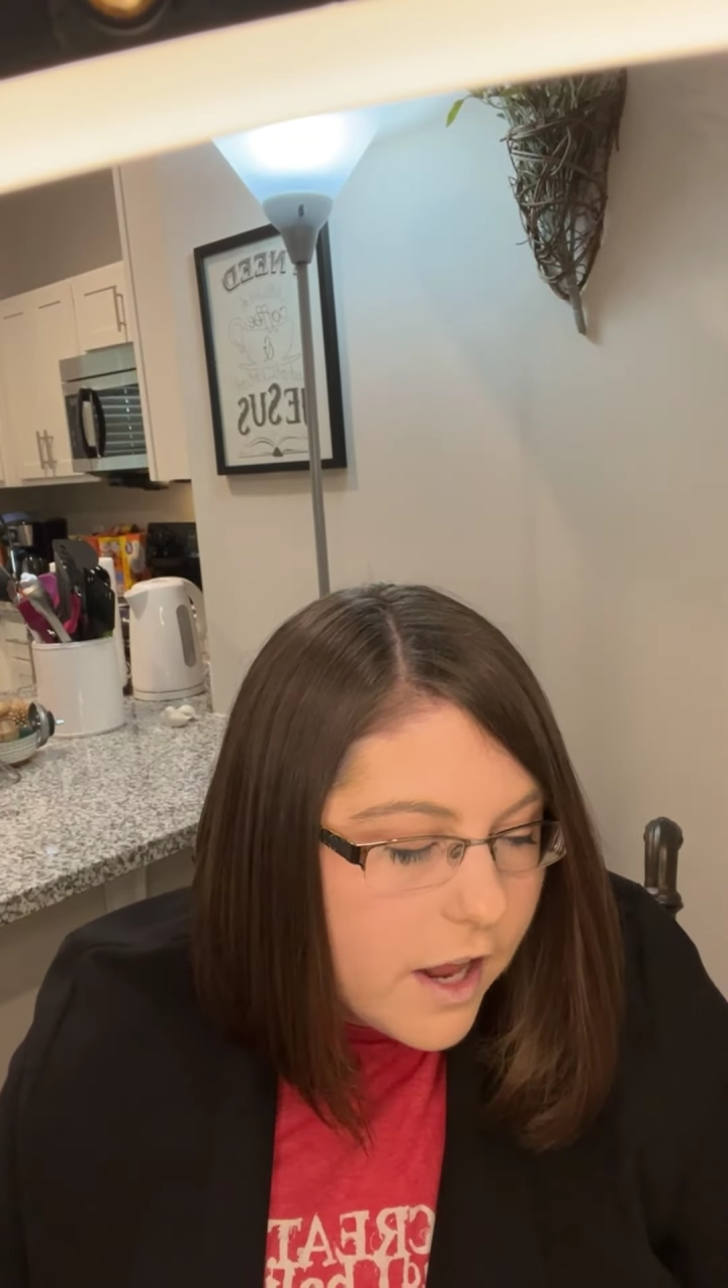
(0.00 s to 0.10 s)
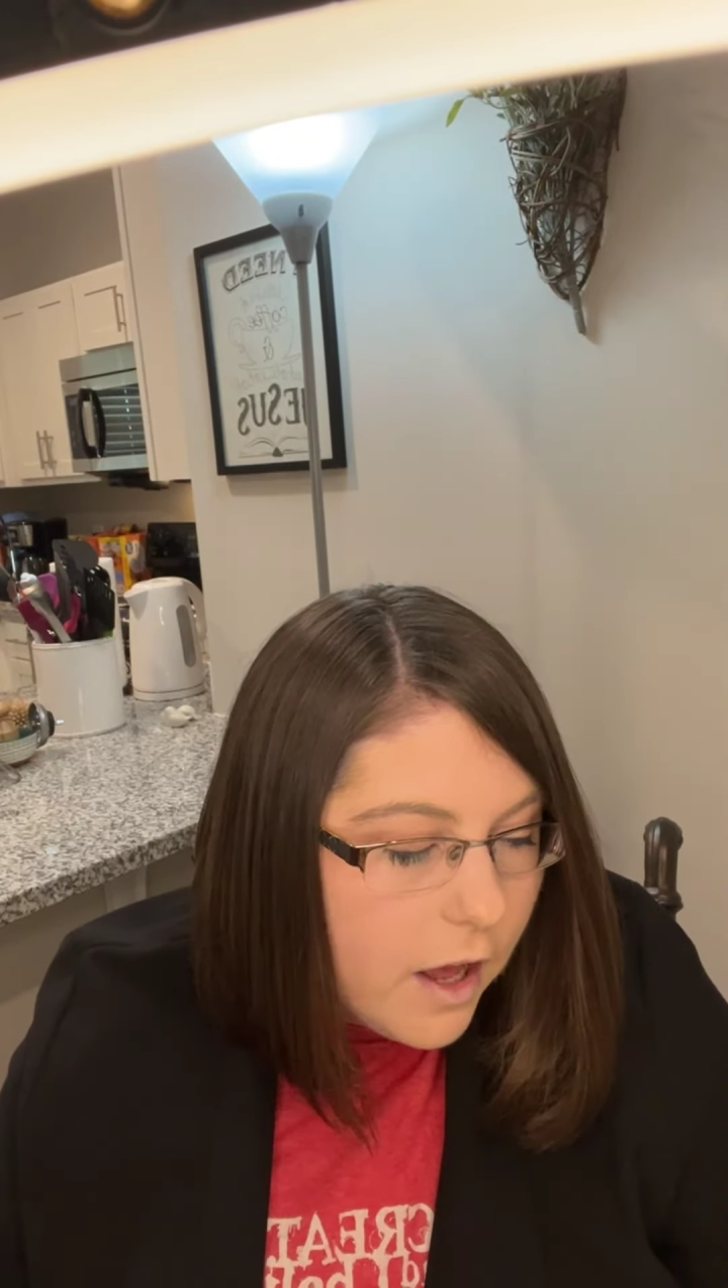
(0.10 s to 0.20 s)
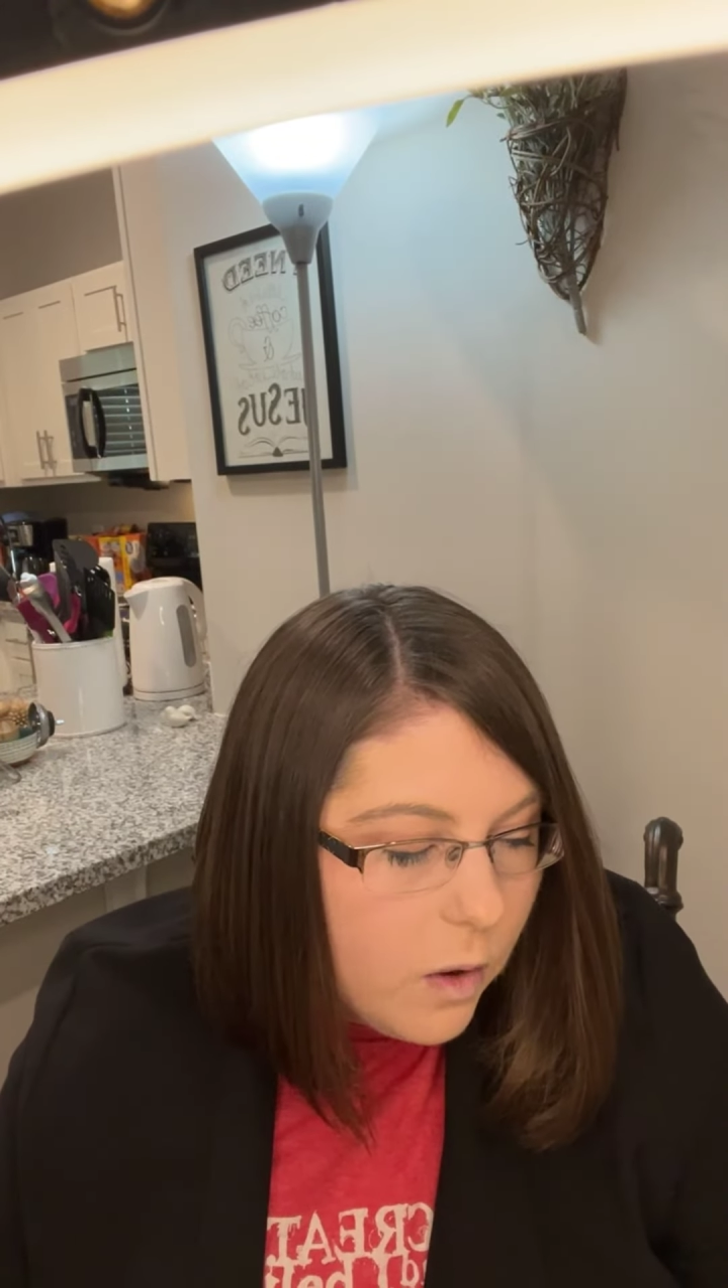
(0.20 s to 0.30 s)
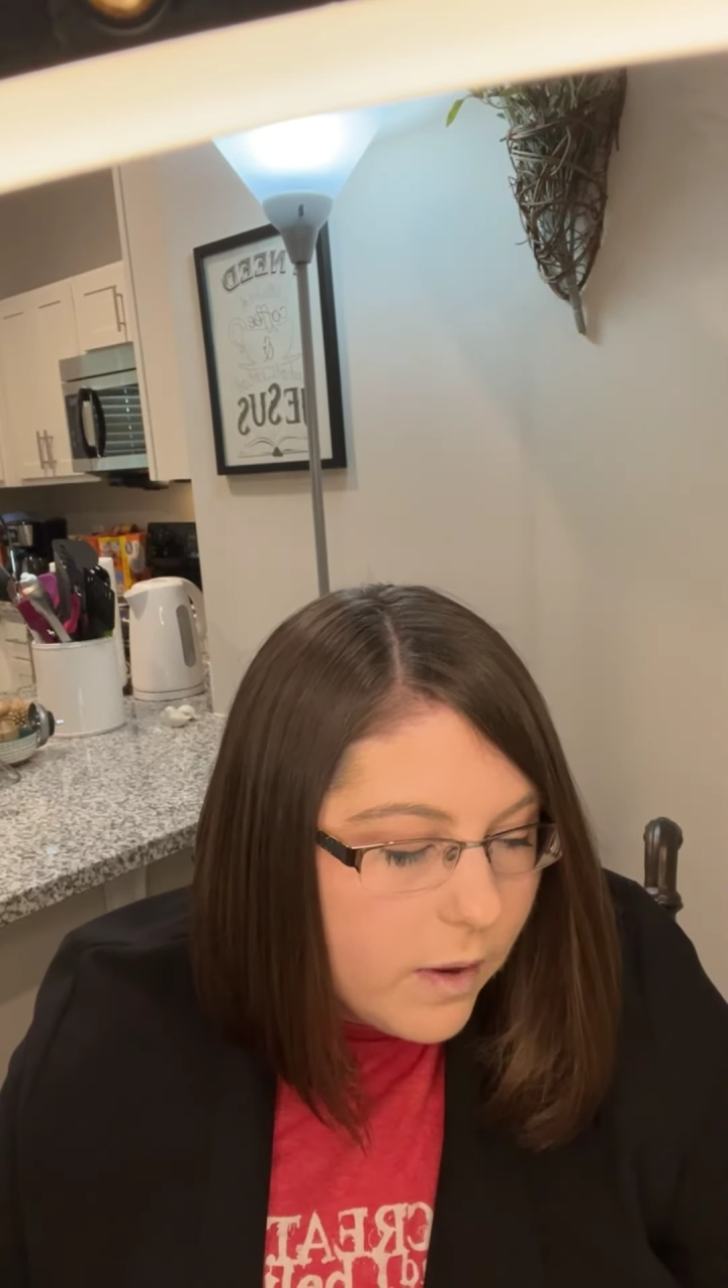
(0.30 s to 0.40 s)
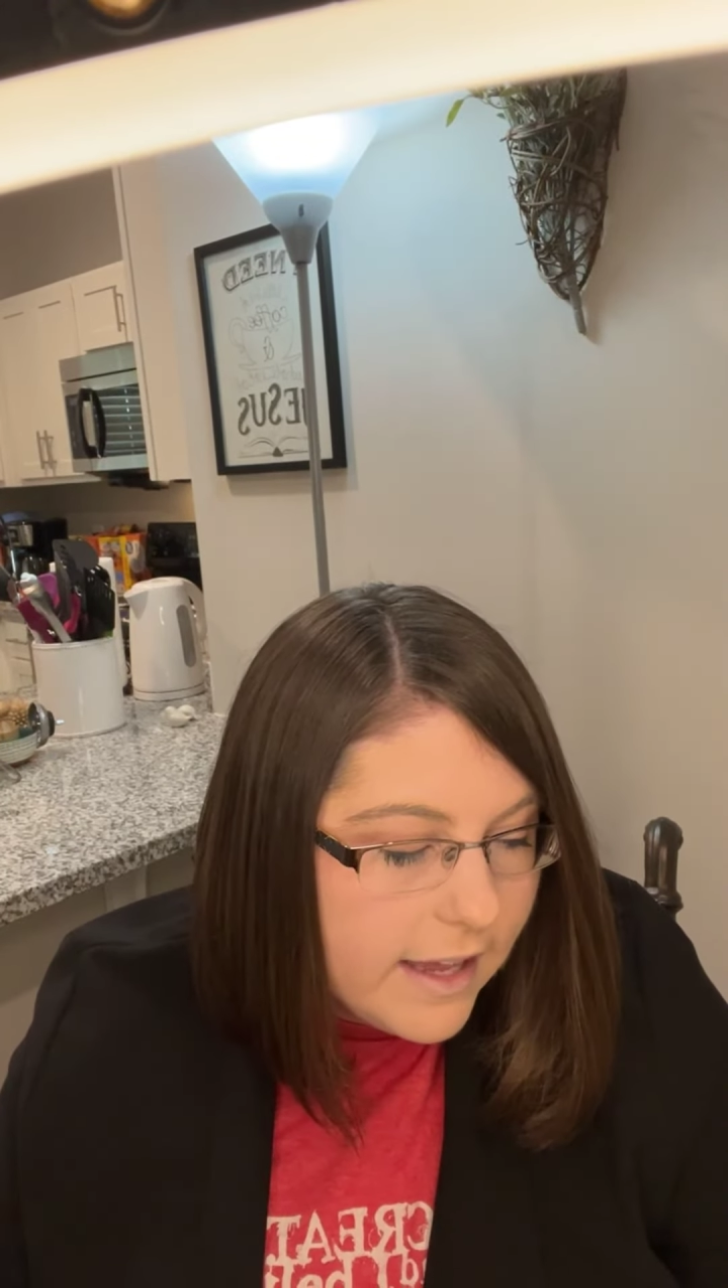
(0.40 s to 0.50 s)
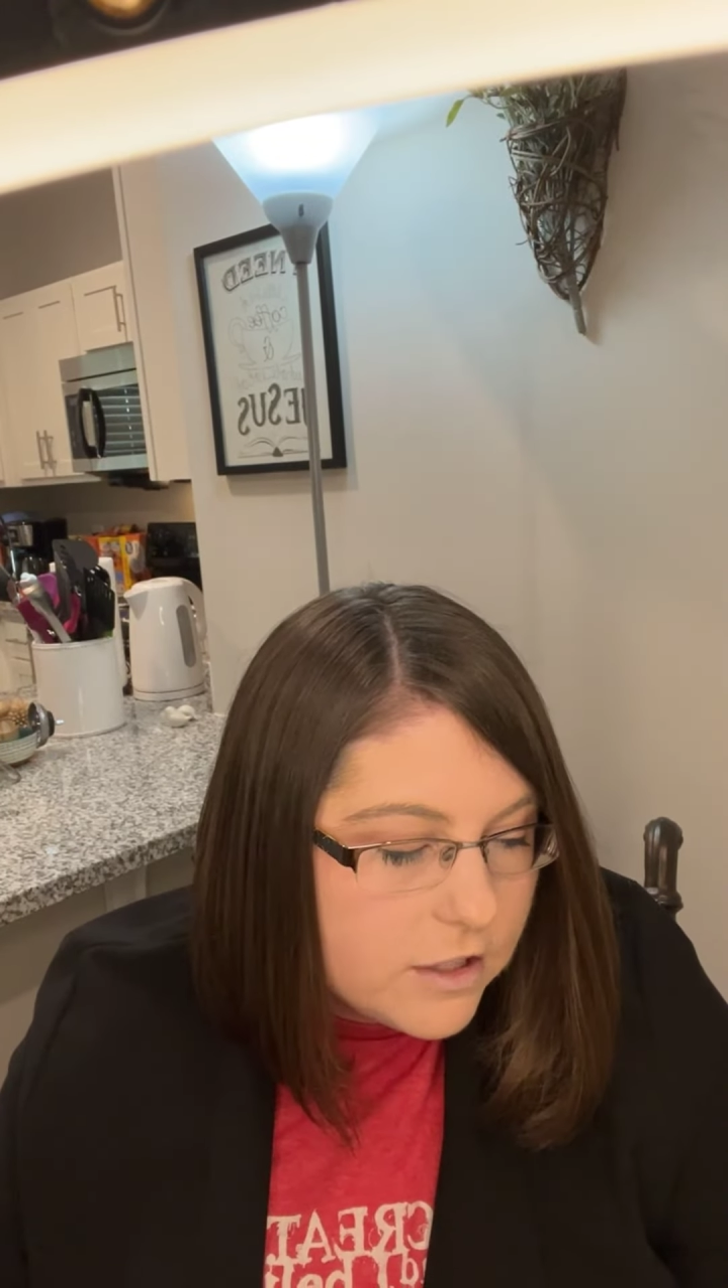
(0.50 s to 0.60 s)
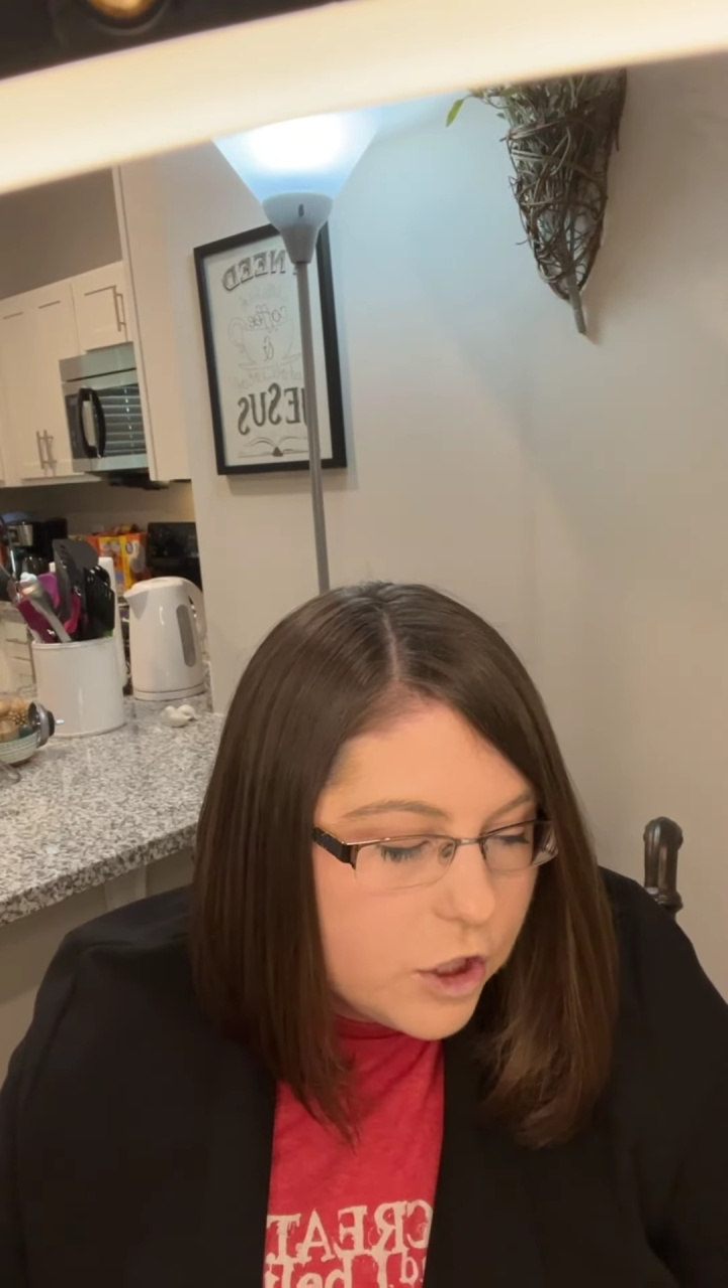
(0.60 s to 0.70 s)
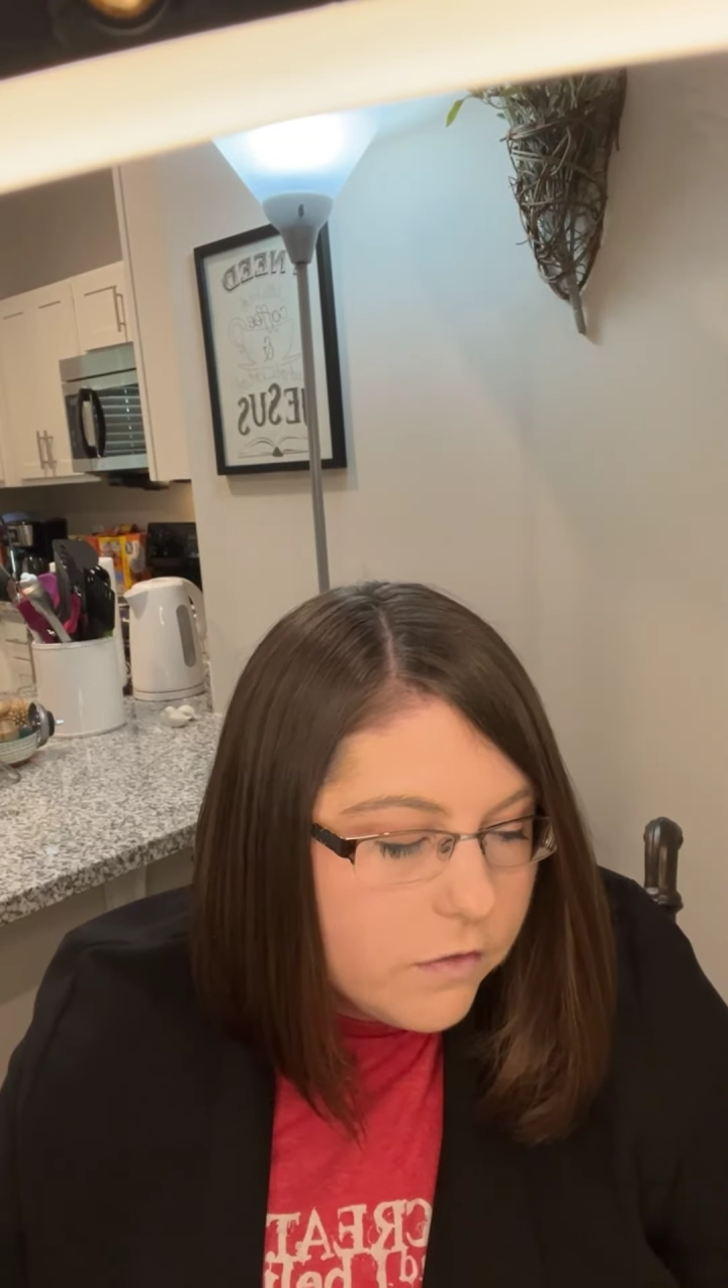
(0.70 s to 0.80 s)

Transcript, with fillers: know is